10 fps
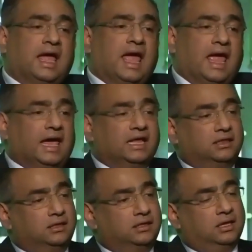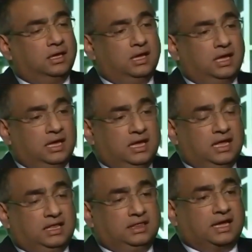in
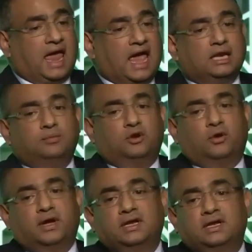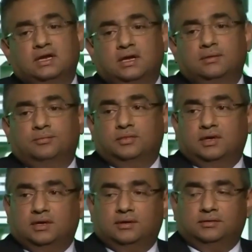the cannabinoid
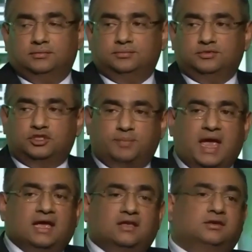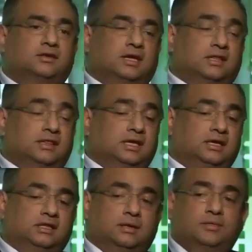space, in
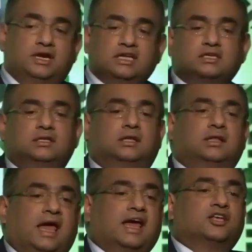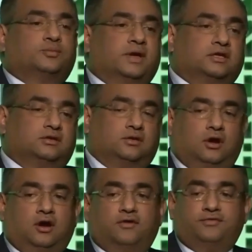the medicinal aspects
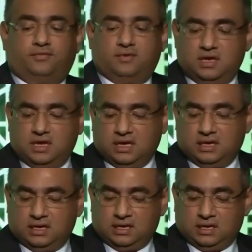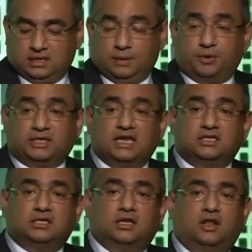of the
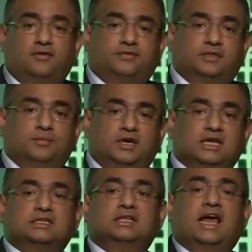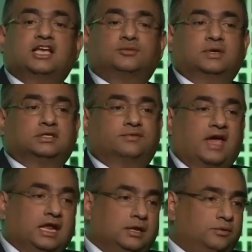potential of the medicinal aspects of
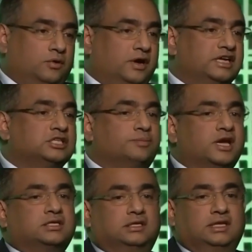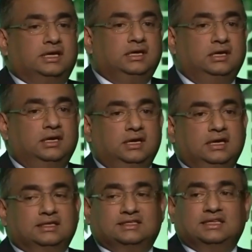cannabinoids, especially
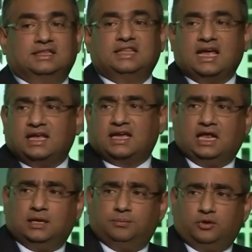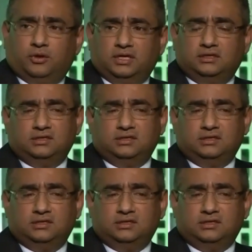the synthetic cannabinoids